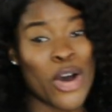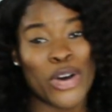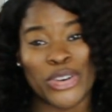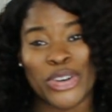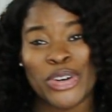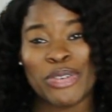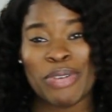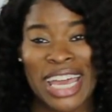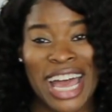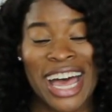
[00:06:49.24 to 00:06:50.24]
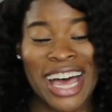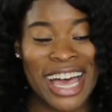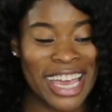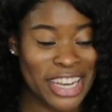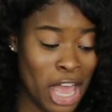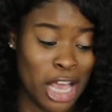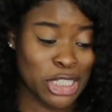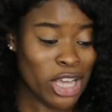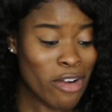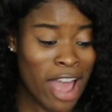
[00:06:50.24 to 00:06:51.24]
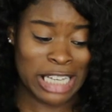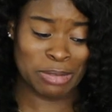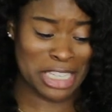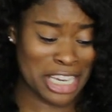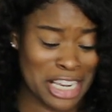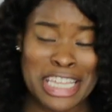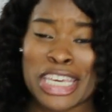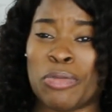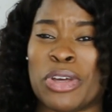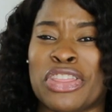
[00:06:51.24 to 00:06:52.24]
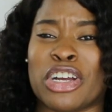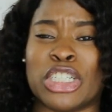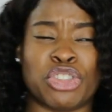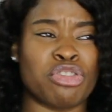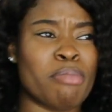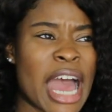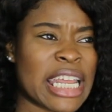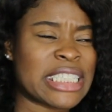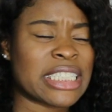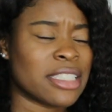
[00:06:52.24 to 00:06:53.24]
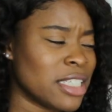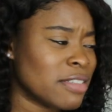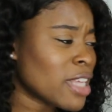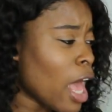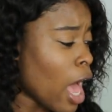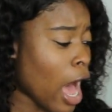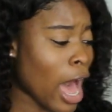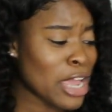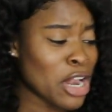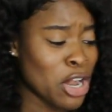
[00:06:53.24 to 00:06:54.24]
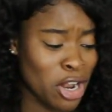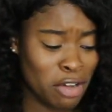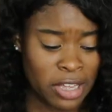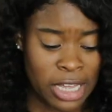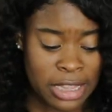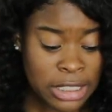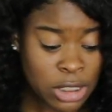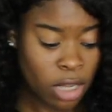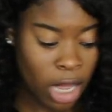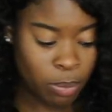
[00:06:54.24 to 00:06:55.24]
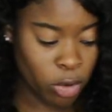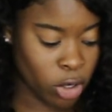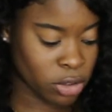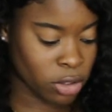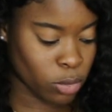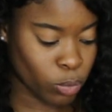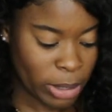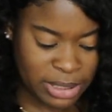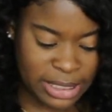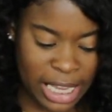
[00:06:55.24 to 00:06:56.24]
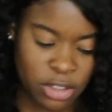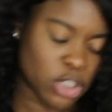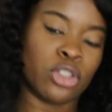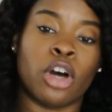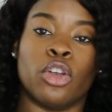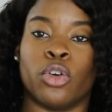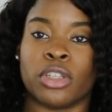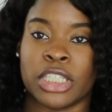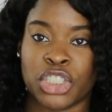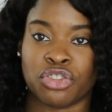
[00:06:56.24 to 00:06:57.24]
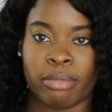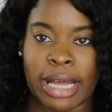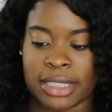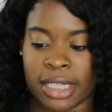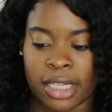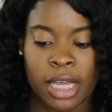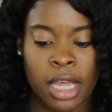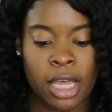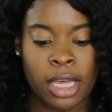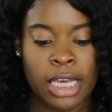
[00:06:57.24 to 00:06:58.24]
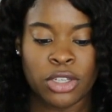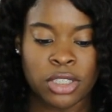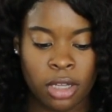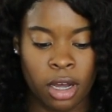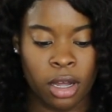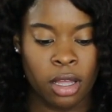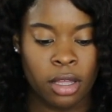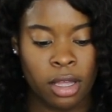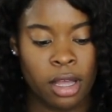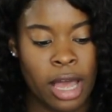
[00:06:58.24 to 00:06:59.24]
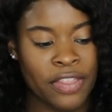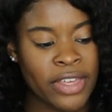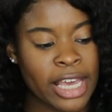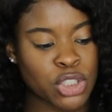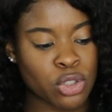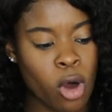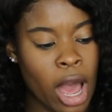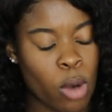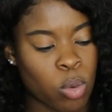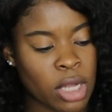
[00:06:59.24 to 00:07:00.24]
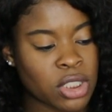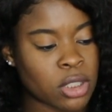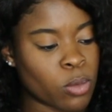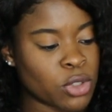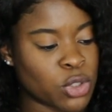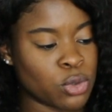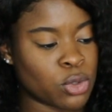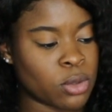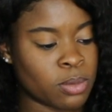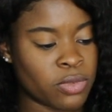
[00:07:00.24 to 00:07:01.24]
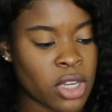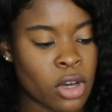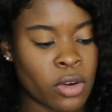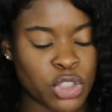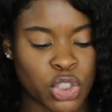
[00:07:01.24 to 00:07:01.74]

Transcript: Oh my god. Zara has been killing it with their dramatic sleeves. I love this top on the website does not look this dramatic. It does not. I think I saw I watched someone's YouTube video and